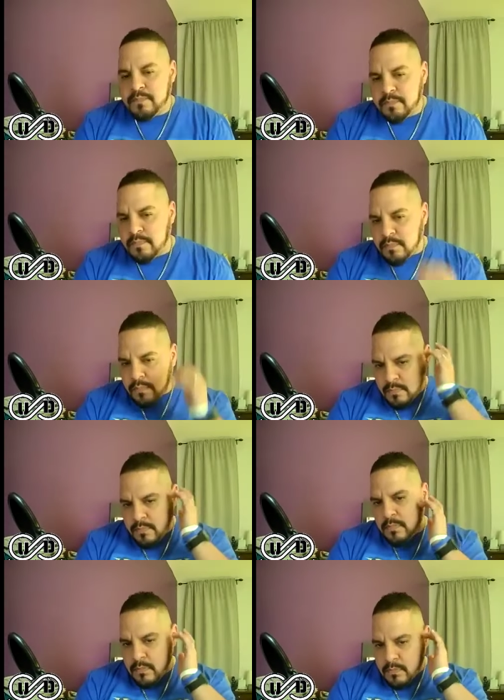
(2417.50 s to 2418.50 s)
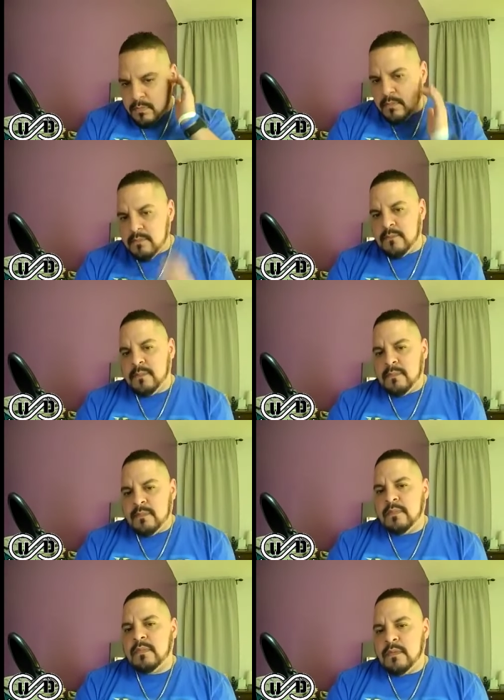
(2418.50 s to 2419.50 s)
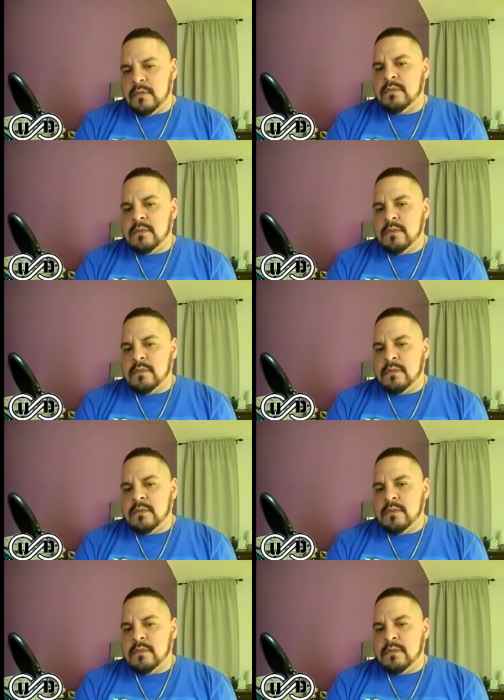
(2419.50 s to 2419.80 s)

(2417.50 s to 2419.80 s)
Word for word: that's totally different than